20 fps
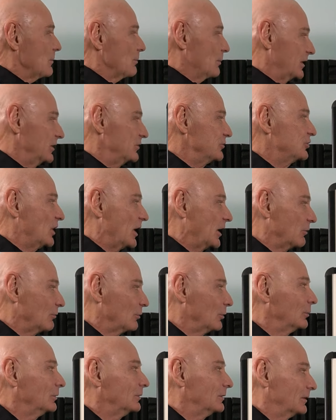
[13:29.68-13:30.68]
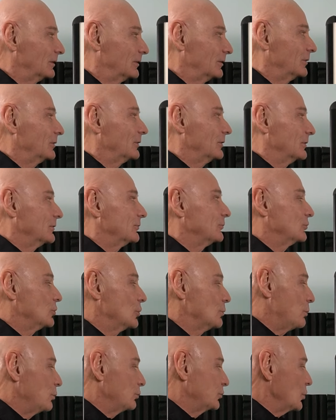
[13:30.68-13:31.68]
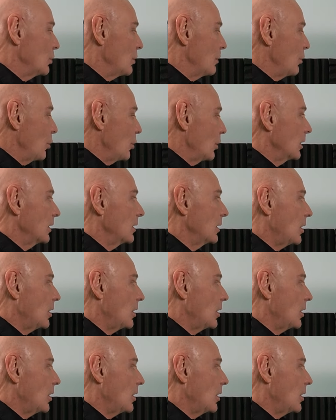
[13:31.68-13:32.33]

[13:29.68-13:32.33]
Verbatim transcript: But in general, two, two or more